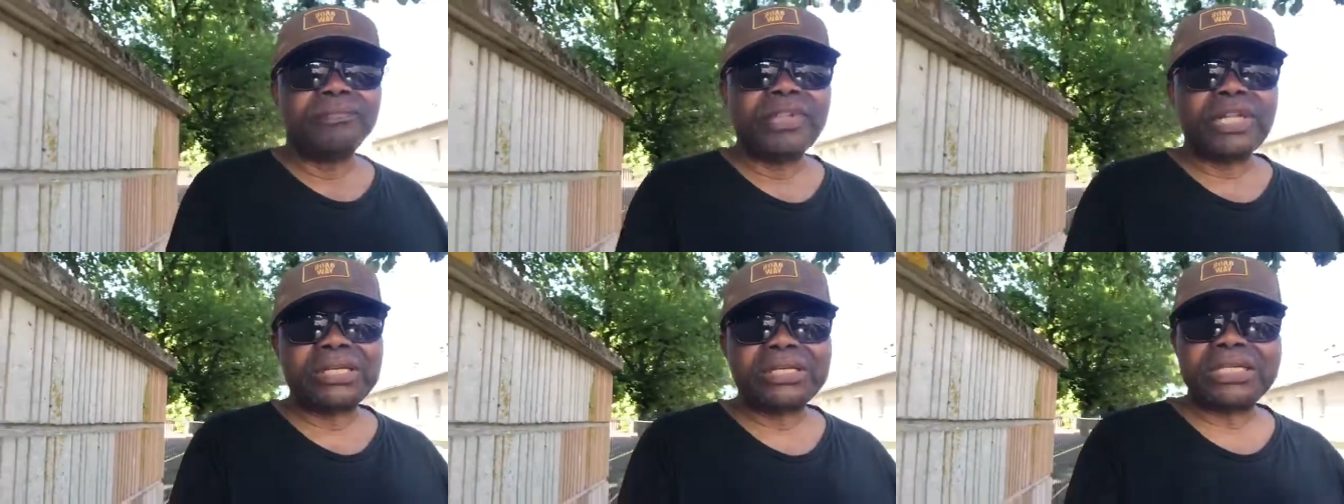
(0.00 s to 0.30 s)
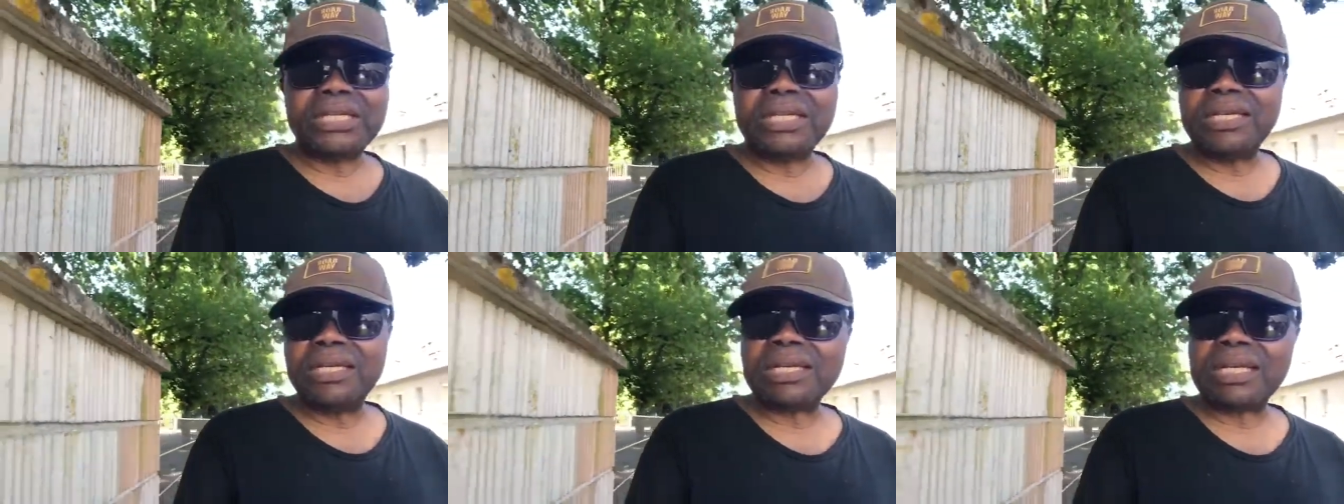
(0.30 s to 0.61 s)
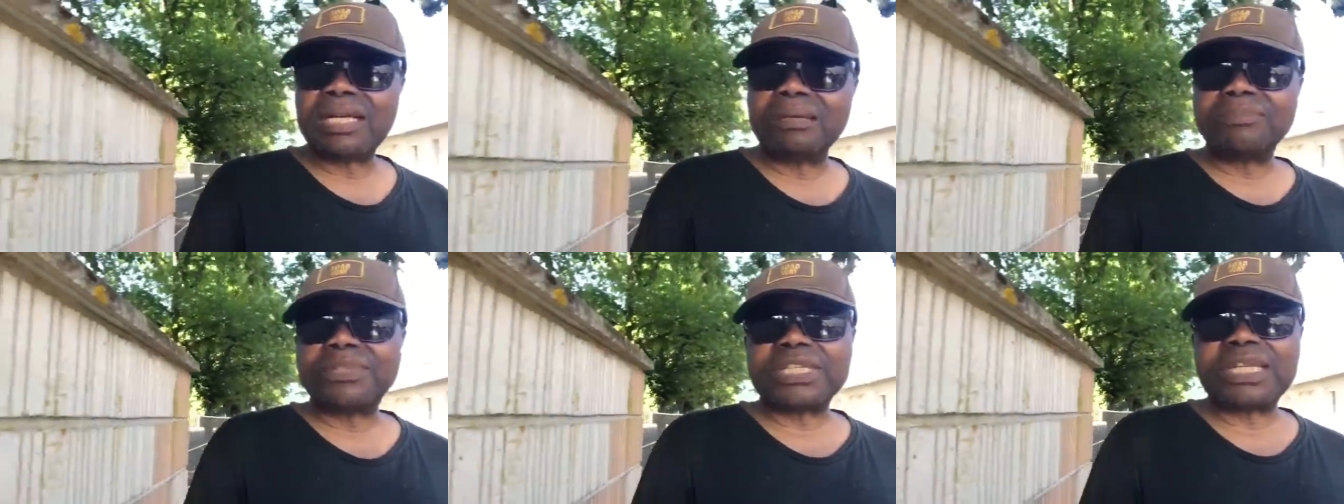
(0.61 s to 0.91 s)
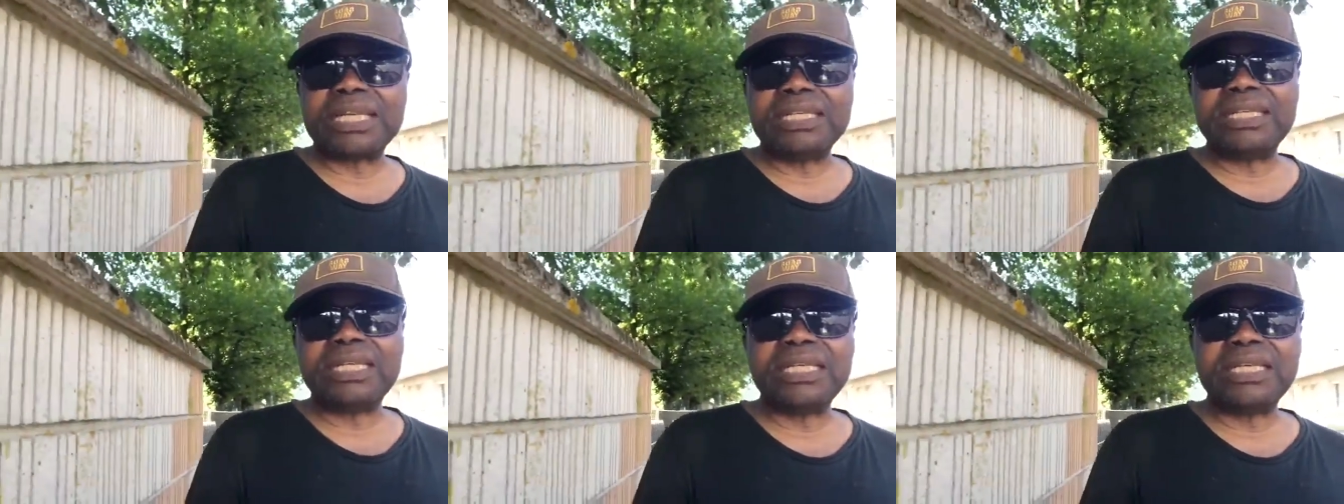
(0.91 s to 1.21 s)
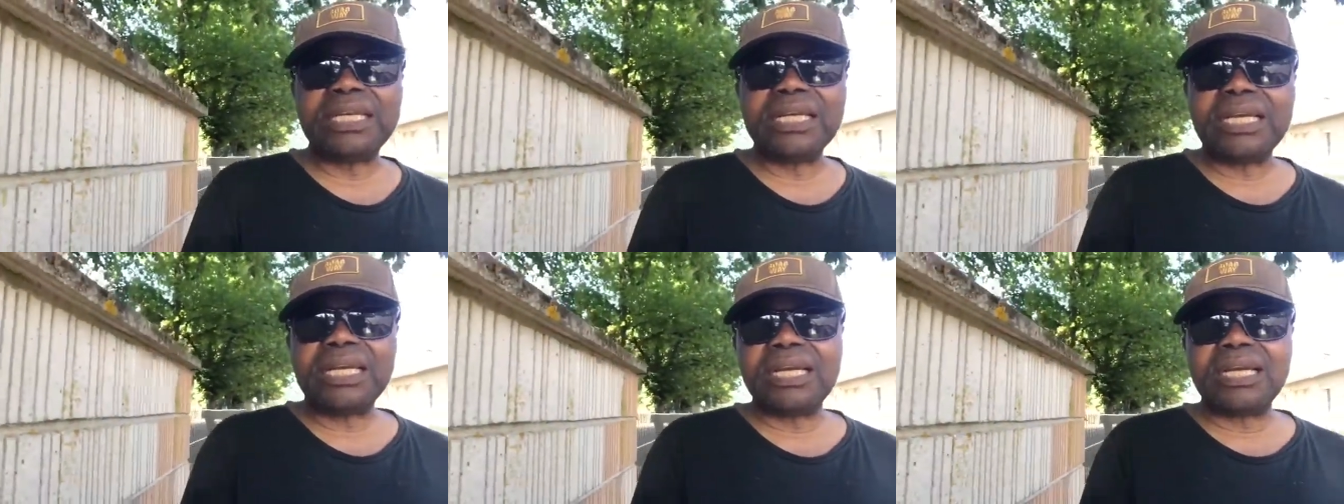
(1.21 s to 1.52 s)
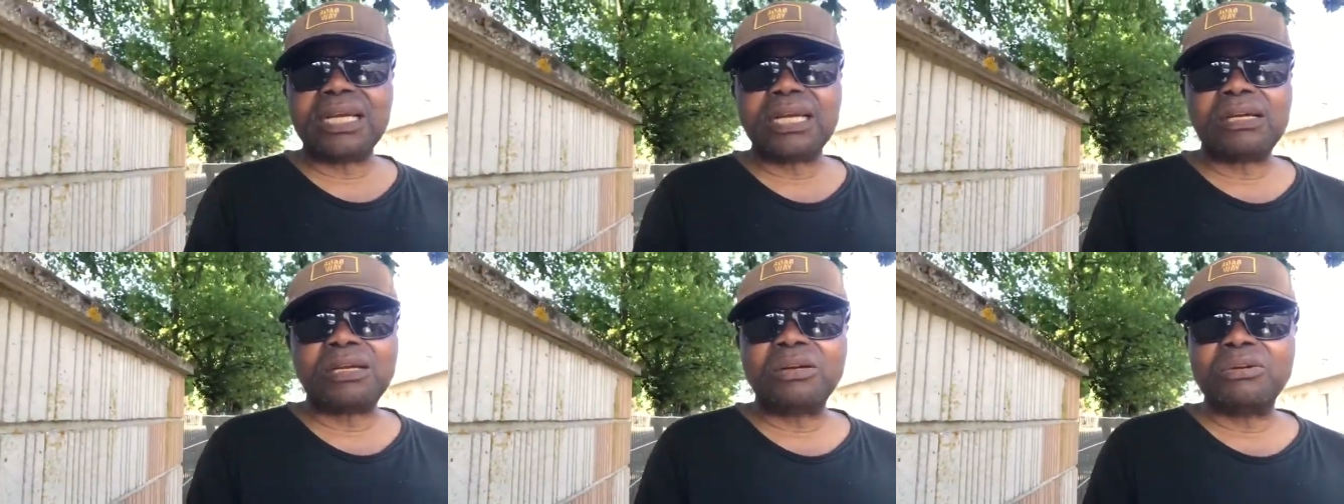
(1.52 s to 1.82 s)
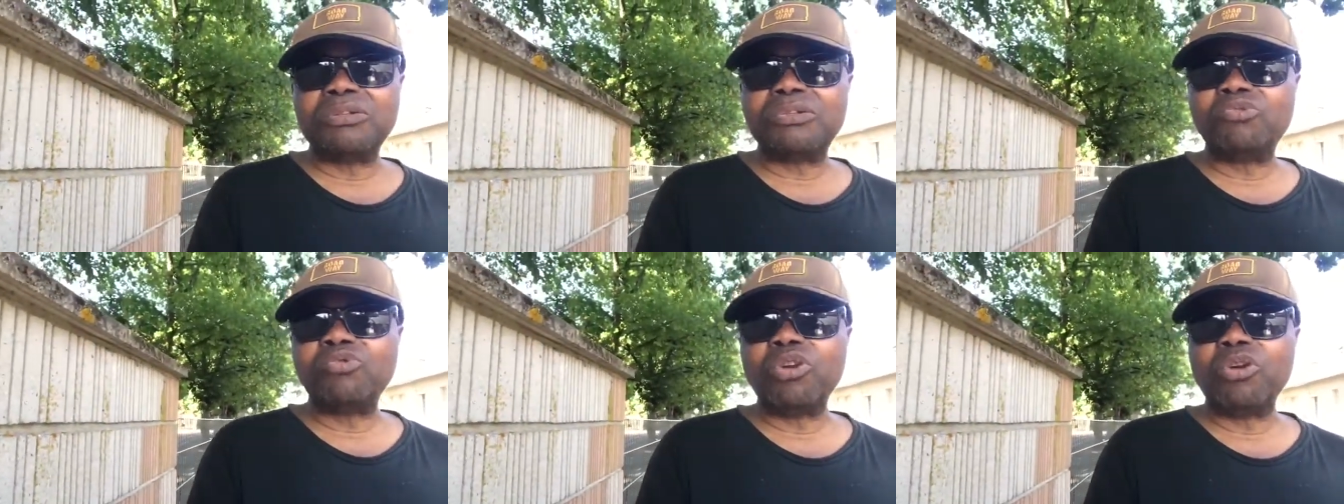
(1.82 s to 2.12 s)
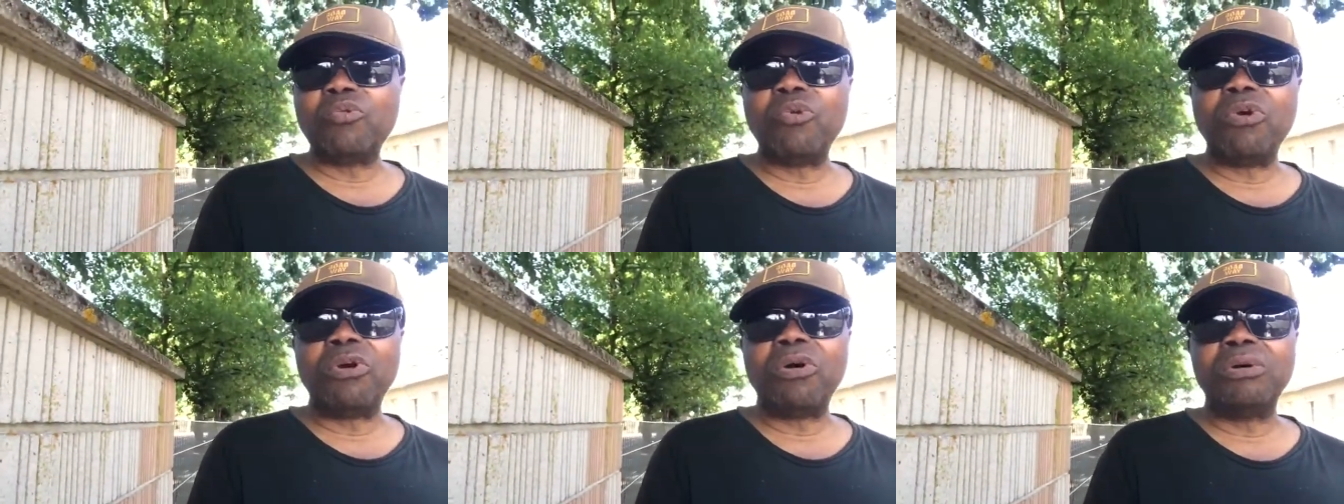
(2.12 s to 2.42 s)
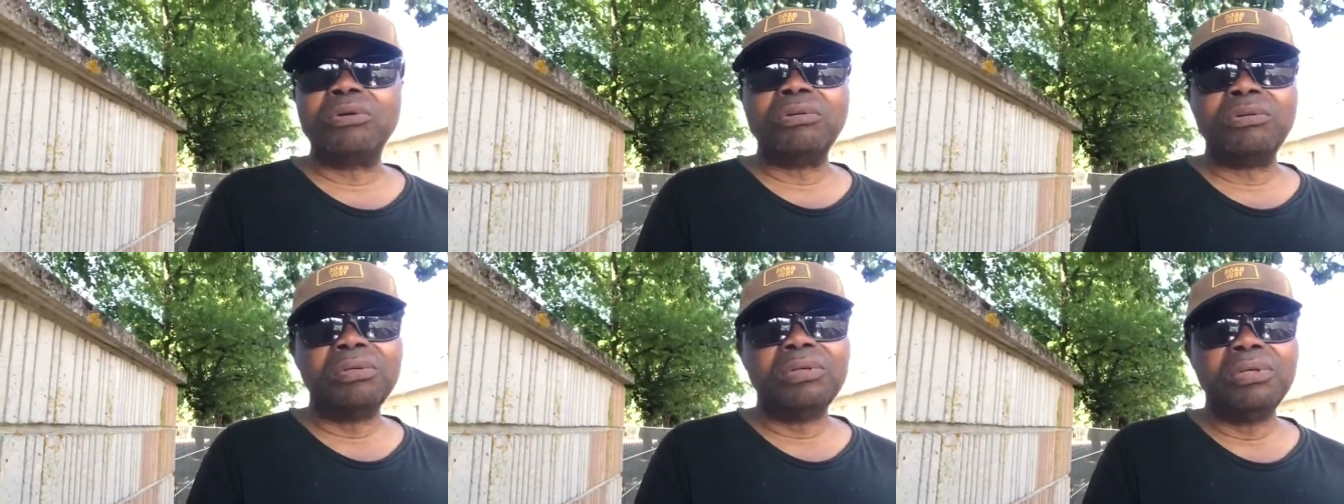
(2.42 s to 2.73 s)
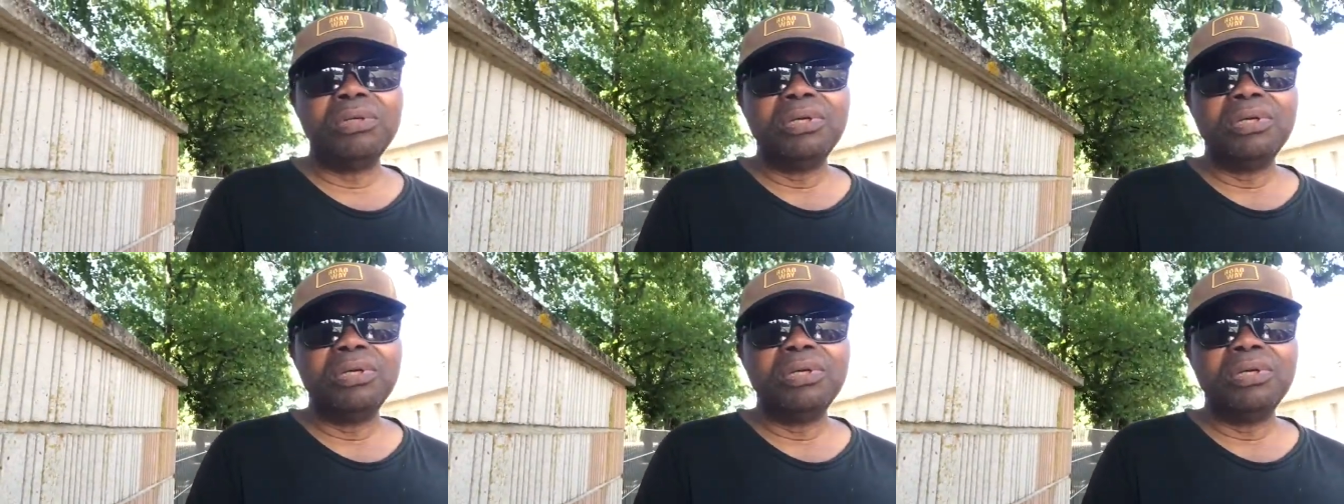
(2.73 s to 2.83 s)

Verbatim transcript: You see, I'm standing here close to a wall.